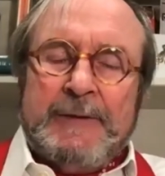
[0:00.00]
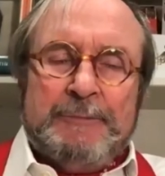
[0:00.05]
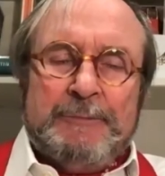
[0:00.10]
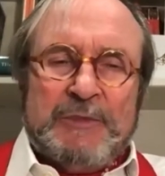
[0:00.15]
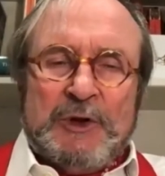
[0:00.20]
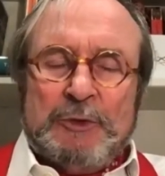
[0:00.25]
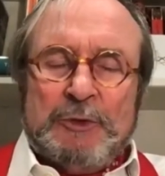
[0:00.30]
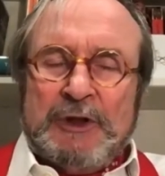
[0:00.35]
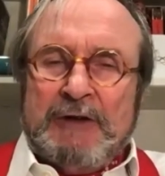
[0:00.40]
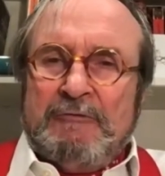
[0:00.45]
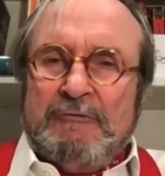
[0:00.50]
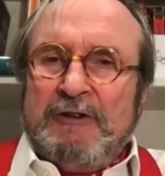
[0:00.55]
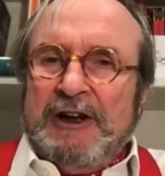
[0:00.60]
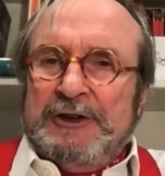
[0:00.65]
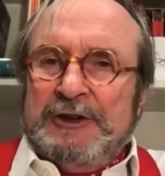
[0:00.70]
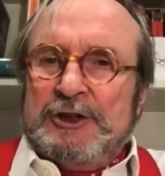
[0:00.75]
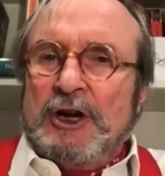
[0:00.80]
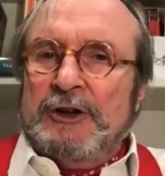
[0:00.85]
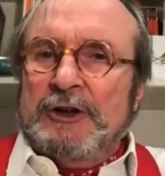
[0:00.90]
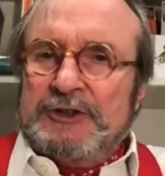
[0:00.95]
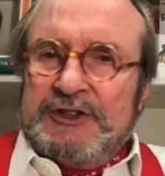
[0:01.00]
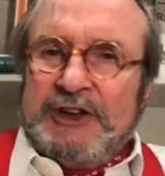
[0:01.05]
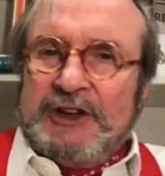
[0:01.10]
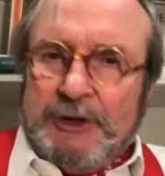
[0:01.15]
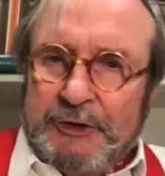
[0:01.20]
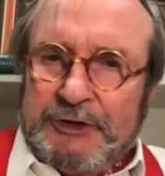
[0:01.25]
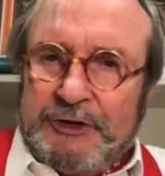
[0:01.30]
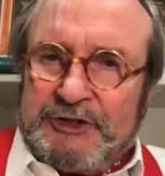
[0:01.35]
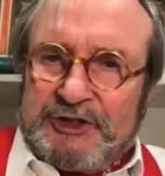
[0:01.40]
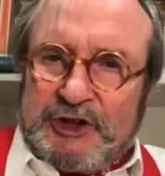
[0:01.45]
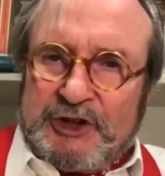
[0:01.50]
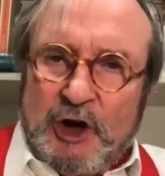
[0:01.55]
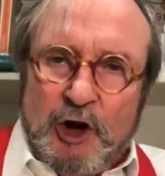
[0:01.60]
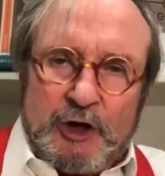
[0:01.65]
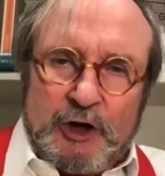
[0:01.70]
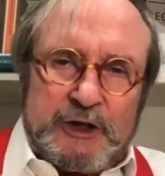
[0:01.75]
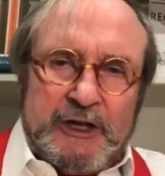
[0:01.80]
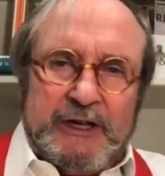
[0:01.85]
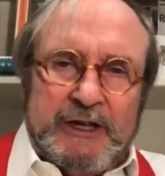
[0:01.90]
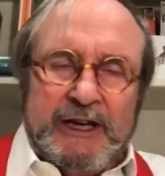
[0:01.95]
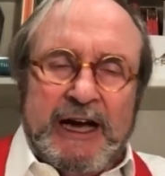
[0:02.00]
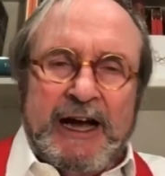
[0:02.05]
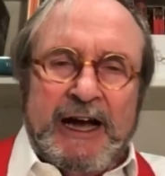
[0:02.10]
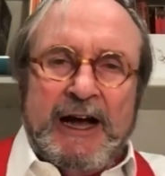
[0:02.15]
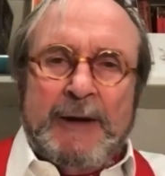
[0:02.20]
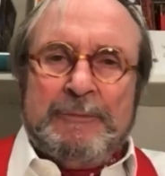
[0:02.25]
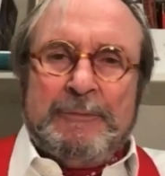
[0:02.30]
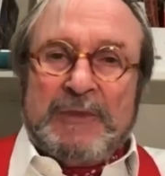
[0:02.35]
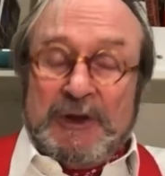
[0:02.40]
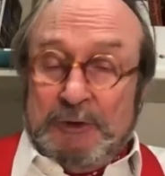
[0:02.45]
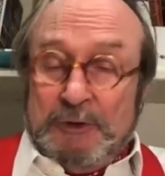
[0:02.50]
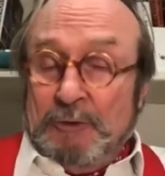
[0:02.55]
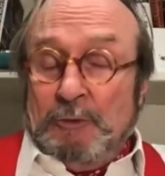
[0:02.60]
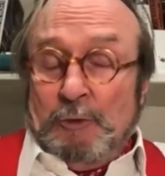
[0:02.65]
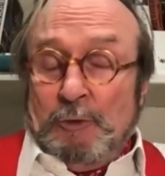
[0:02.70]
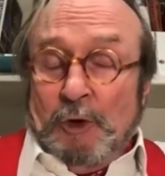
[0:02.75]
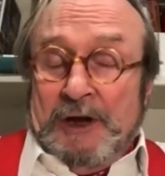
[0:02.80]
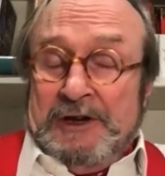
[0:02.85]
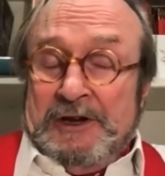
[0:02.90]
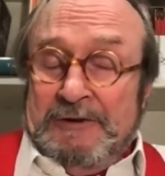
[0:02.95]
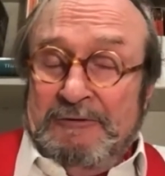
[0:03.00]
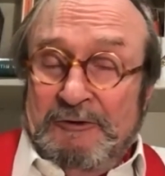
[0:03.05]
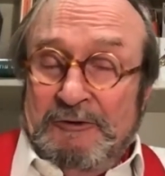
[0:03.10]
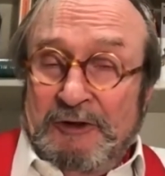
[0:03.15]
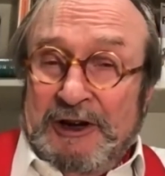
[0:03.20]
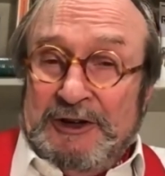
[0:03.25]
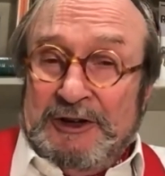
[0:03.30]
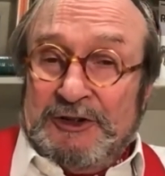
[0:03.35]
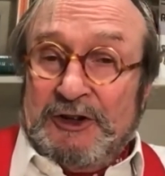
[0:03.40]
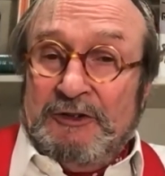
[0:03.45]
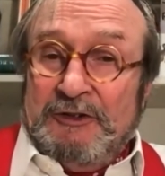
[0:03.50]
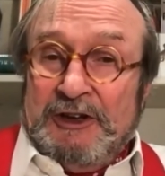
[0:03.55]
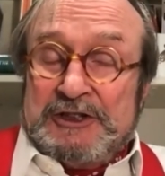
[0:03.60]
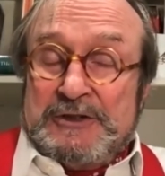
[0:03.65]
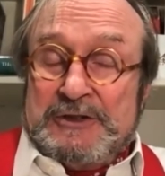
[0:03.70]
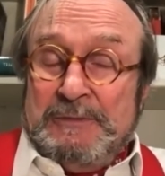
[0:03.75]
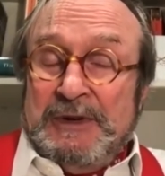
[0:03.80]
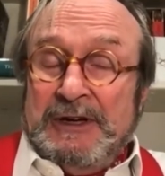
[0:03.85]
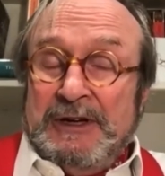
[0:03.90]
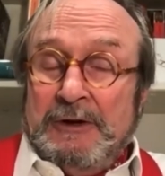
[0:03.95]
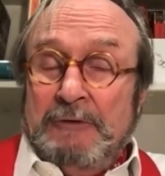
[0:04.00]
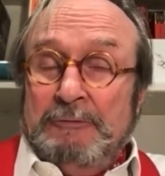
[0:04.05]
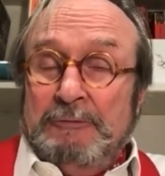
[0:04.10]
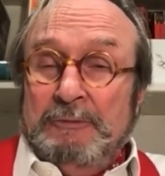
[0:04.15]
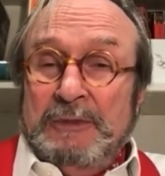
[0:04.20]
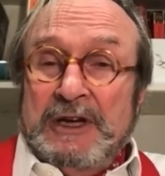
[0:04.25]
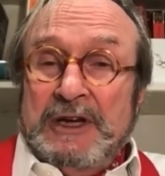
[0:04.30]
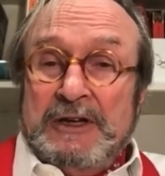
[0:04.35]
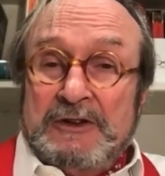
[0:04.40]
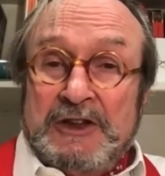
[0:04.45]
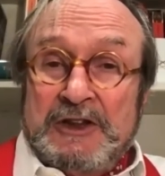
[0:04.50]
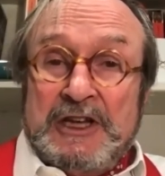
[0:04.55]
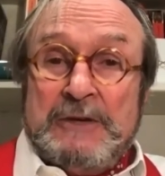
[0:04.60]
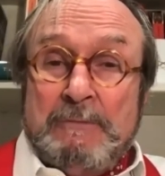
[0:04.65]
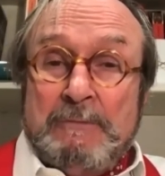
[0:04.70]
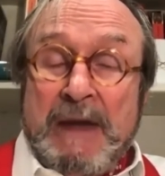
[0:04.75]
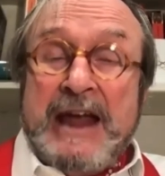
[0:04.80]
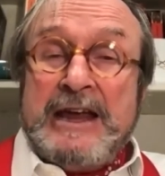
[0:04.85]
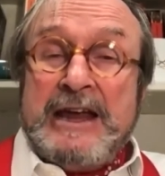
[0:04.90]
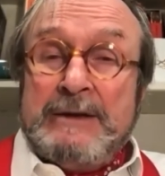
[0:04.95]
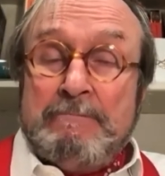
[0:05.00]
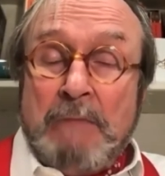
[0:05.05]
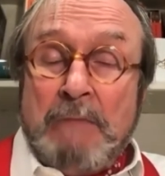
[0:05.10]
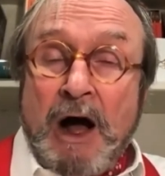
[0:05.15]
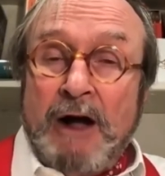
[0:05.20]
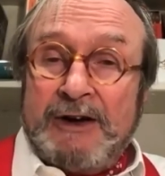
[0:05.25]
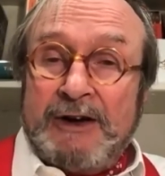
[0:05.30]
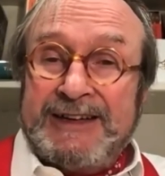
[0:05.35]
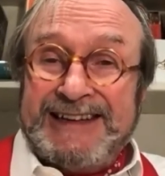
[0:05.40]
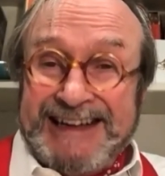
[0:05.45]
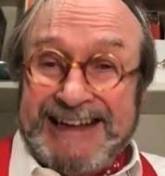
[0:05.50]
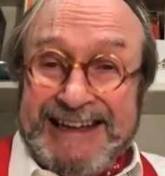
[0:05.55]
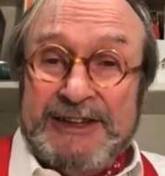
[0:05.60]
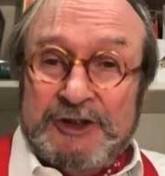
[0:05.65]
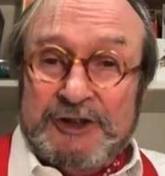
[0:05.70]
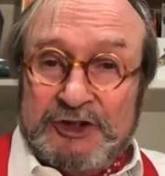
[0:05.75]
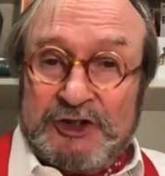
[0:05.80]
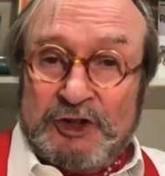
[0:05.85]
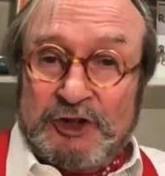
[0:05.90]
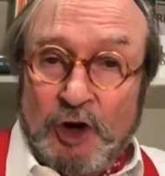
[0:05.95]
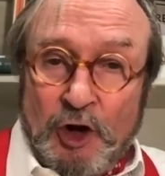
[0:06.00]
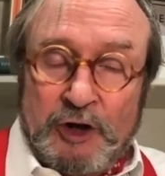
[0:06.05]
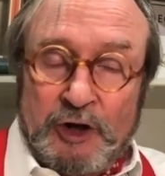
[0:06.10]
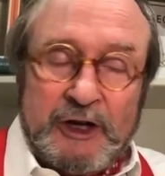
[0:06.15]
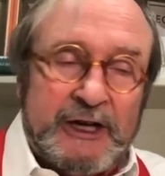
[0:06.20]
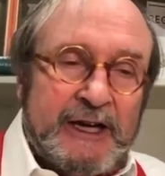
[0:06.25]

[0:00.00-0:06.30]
You then find you can't sell the stock. Um, you, and you find yourself actually being often being the main market in stock,